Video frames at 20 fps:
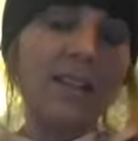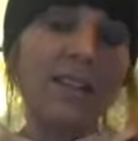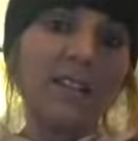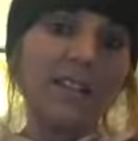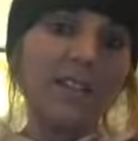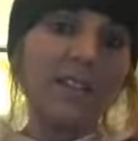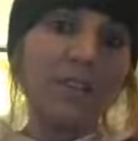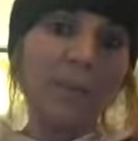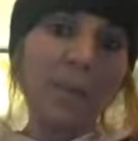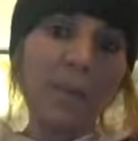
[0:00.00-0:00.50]

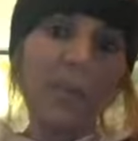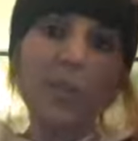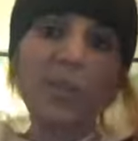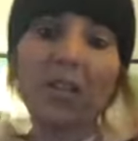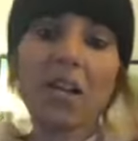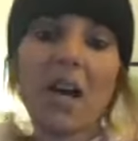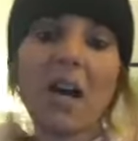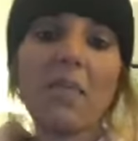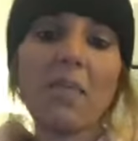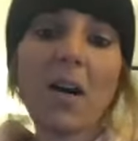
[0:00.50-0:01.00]
for people to
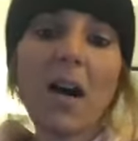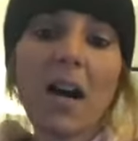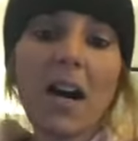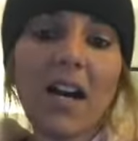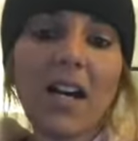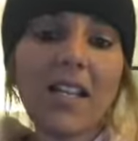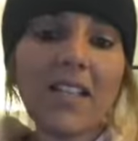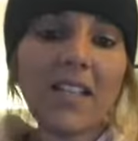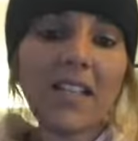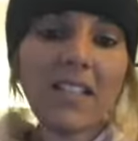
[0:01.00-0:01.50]
come
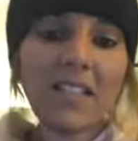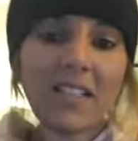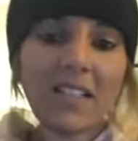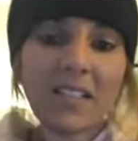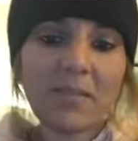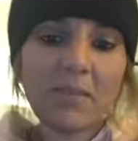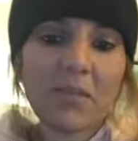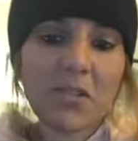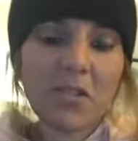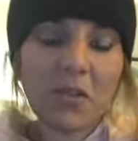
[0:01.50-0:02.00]
on.
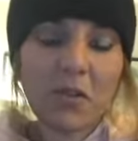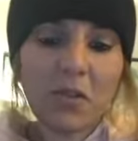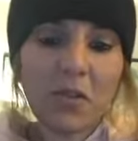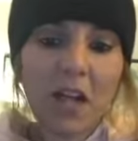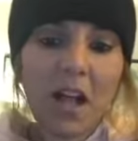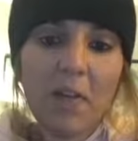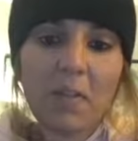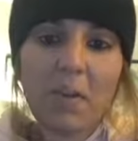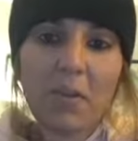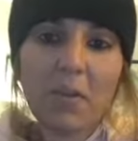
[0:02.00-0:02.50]
I'm so
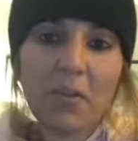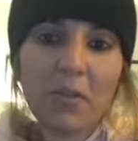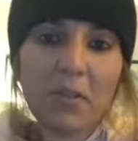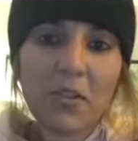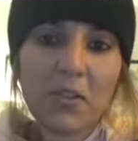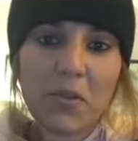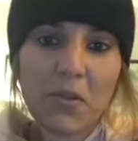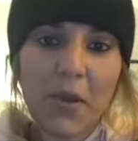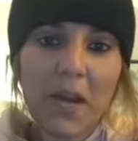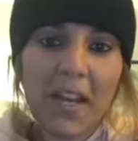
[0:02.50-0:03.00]
glad people are
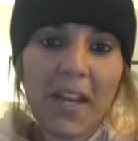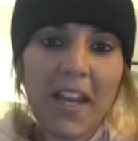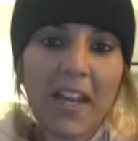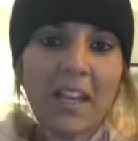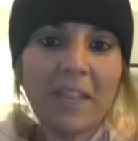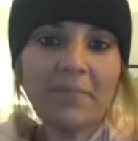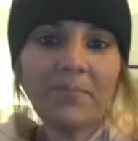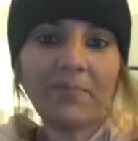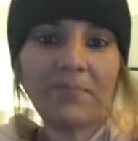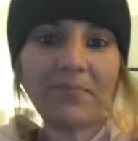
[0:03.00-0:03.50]
joining.